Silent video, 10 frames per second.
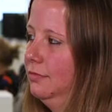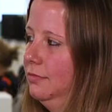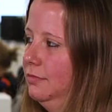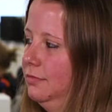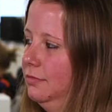
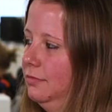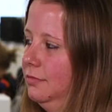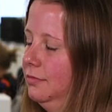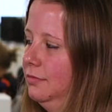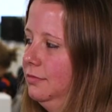
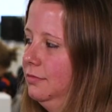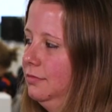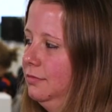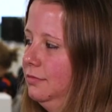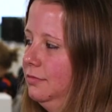
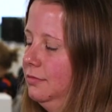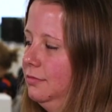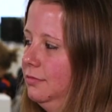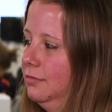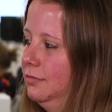
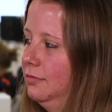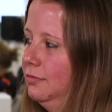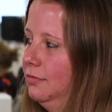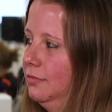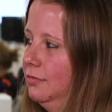
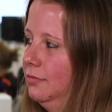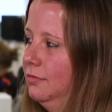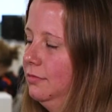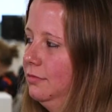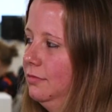
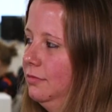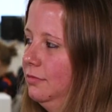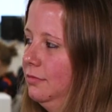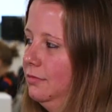(not speaking)